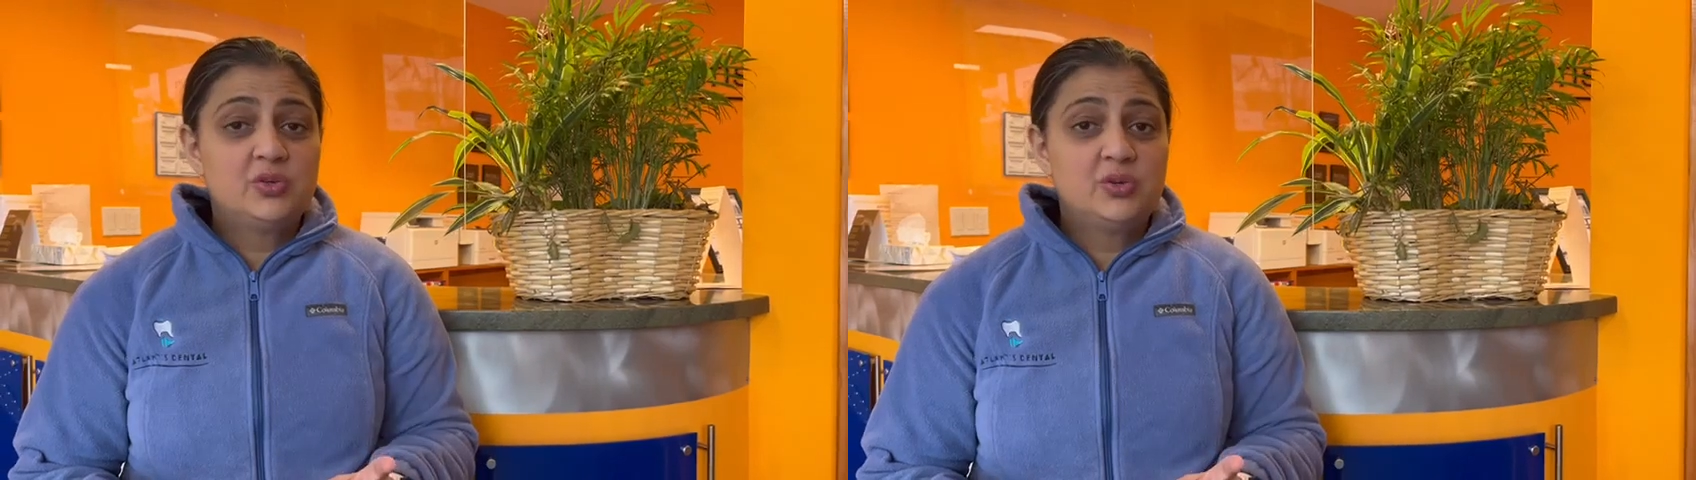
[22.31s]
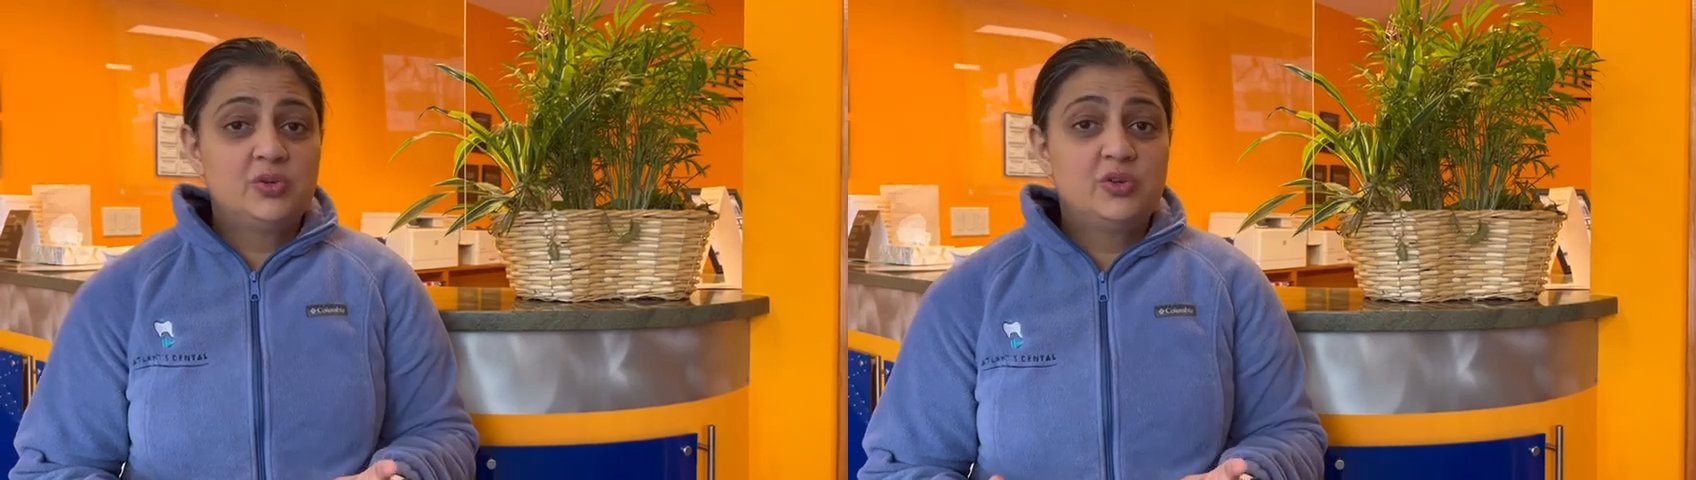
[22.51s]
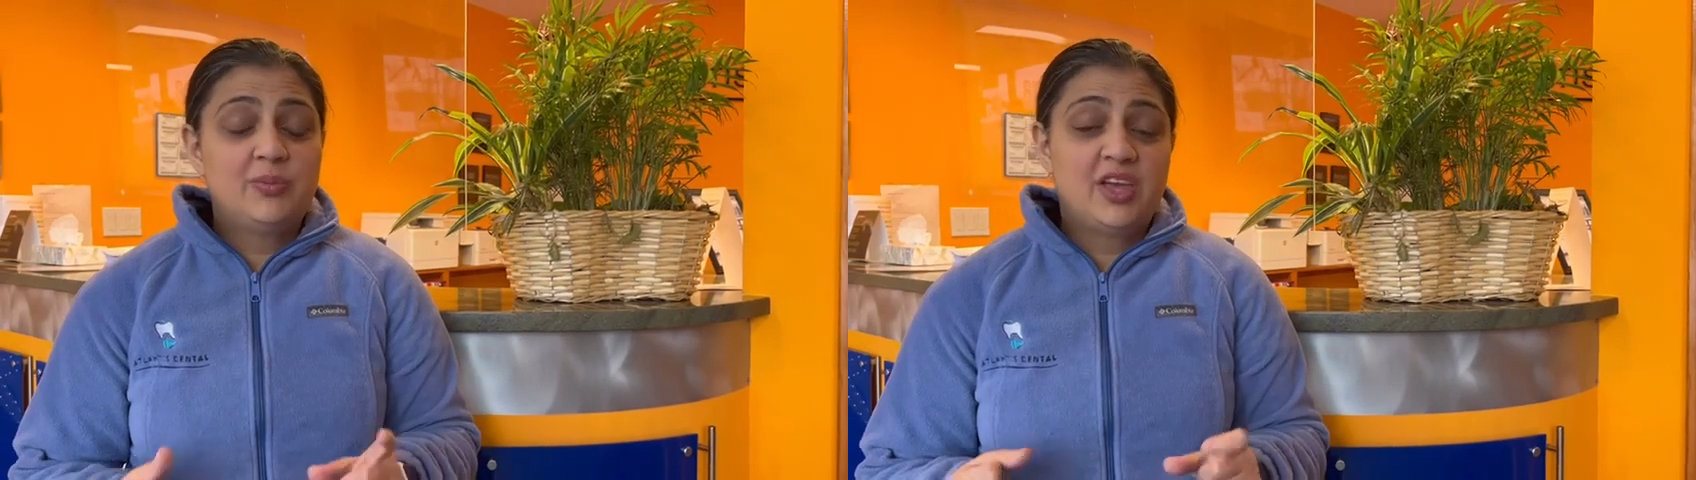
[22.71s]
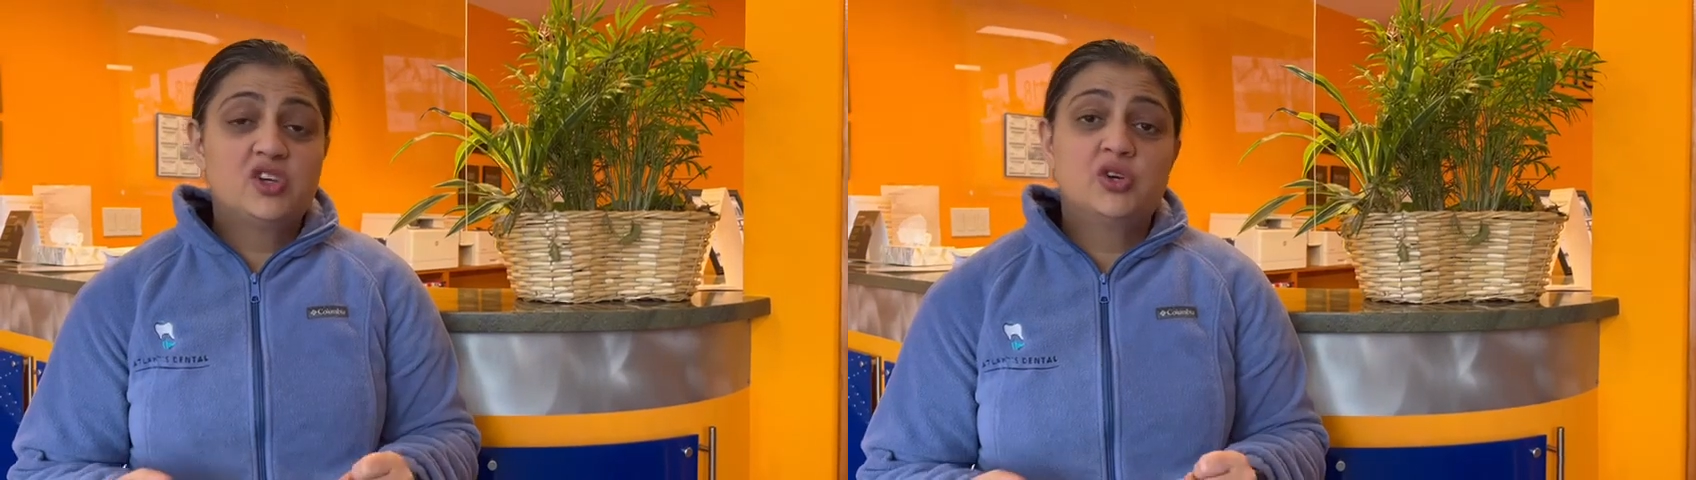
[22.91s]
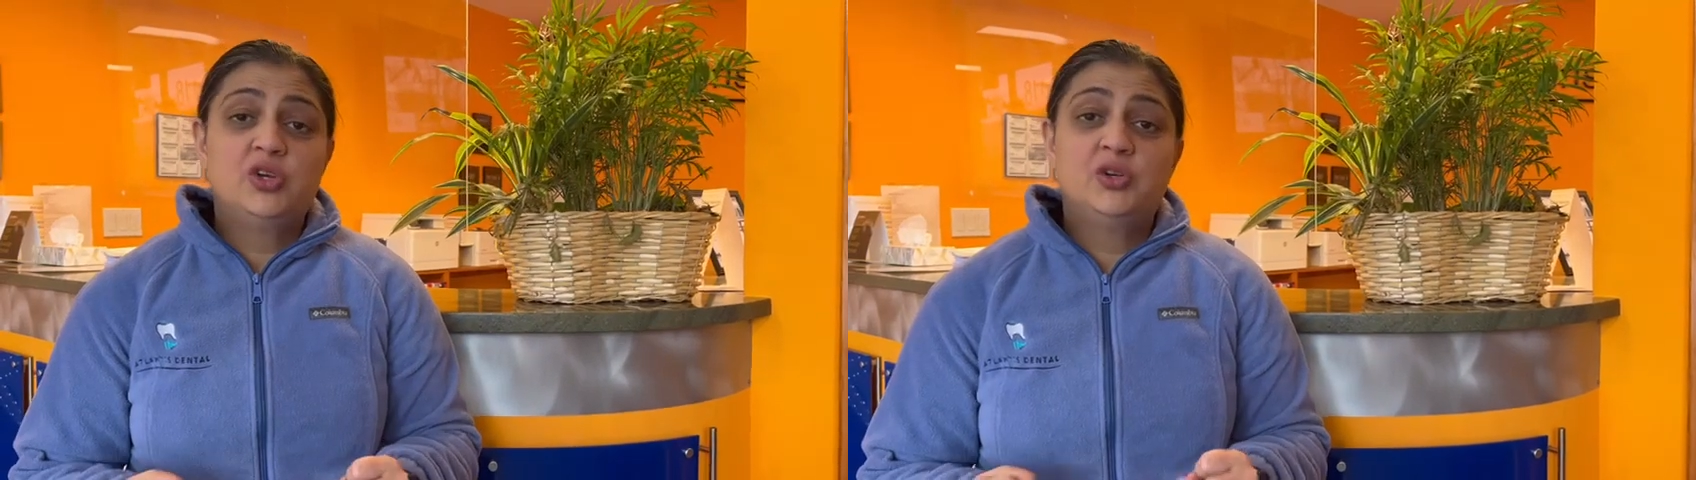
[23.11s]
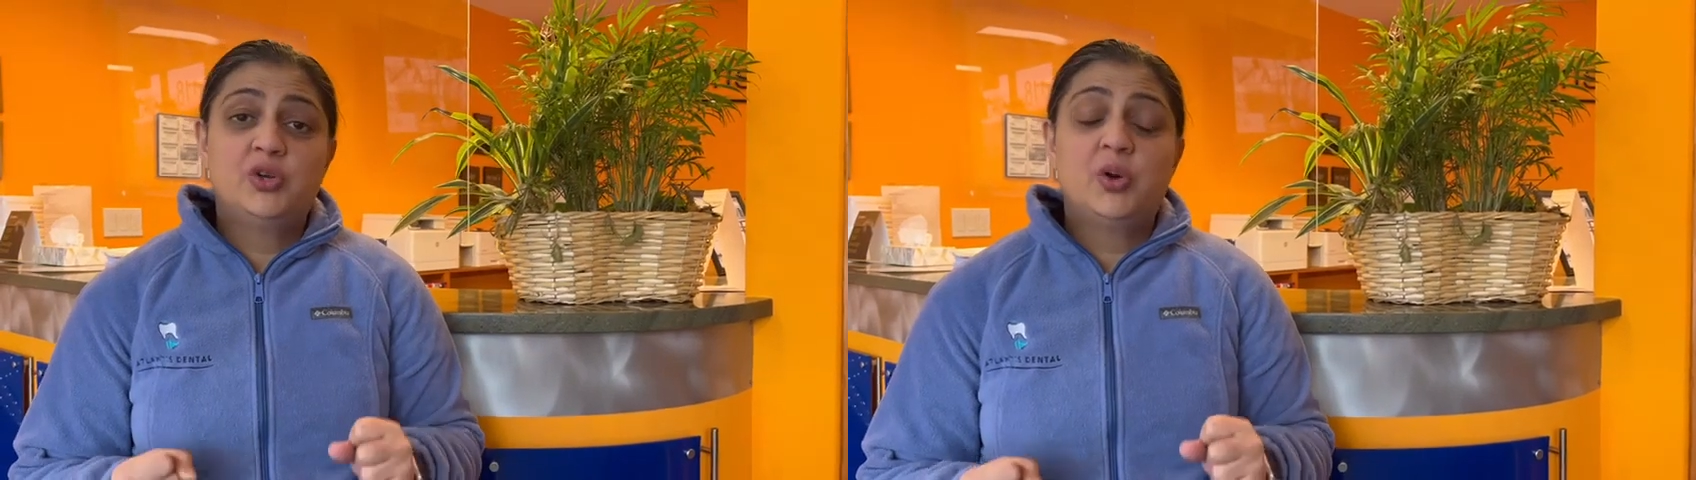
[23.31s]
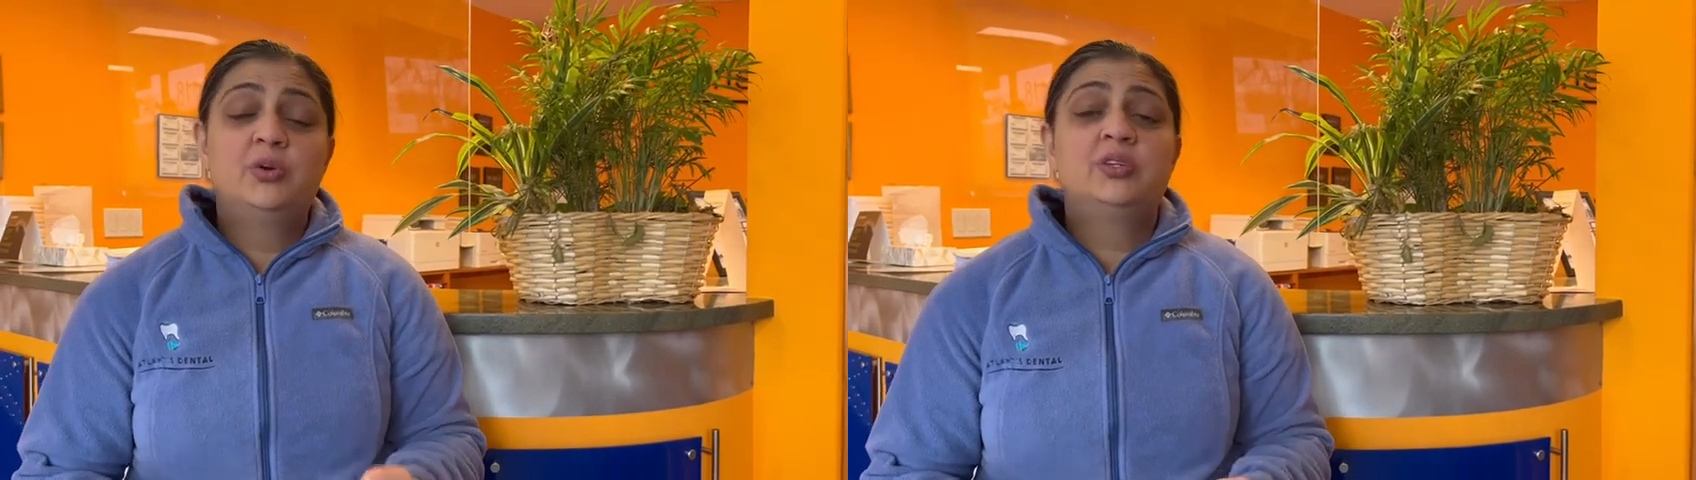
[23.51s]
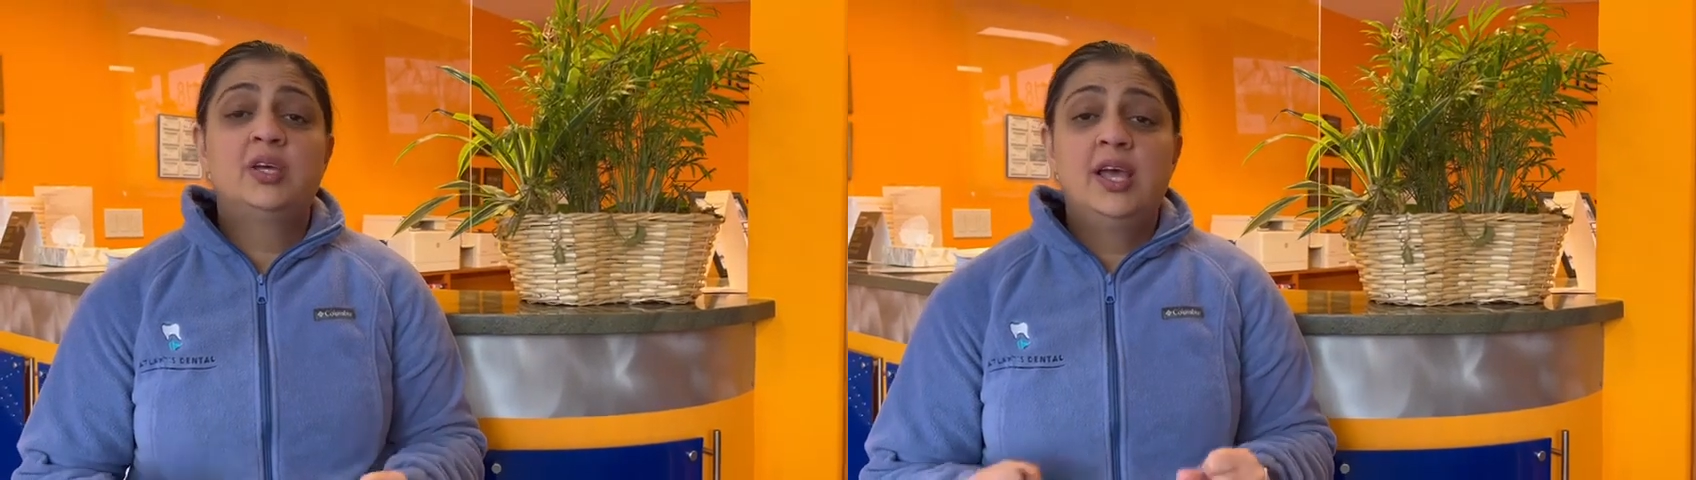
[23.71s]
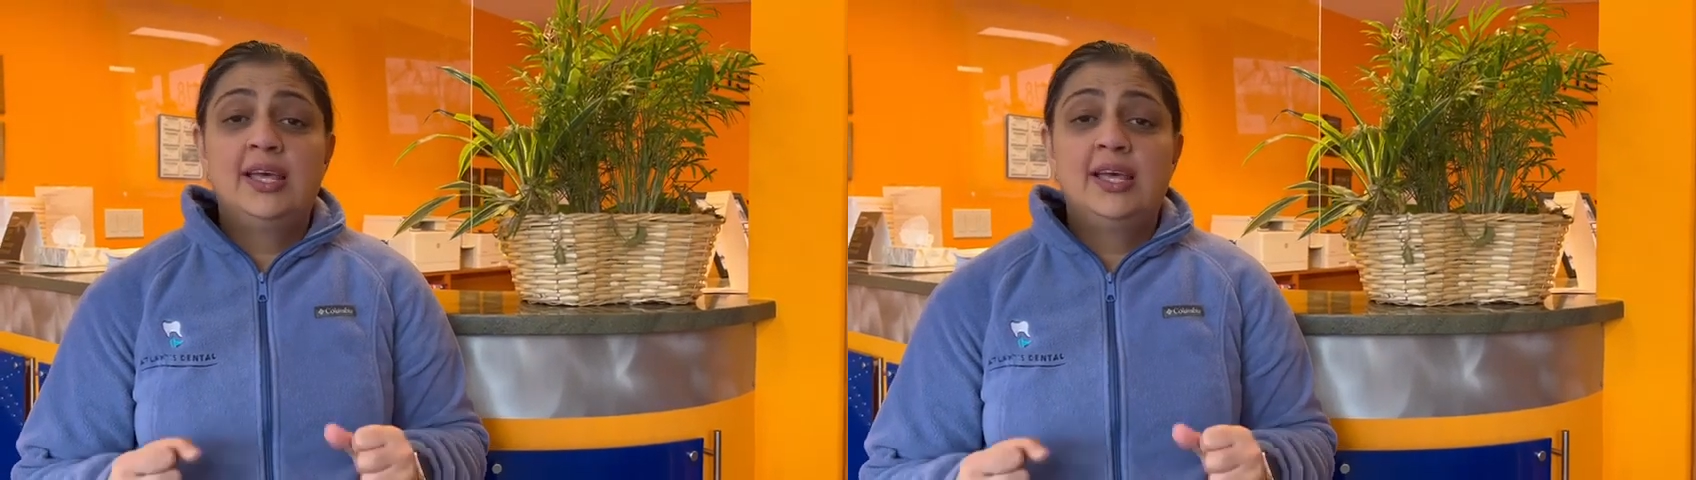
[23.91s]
do to make sure you don't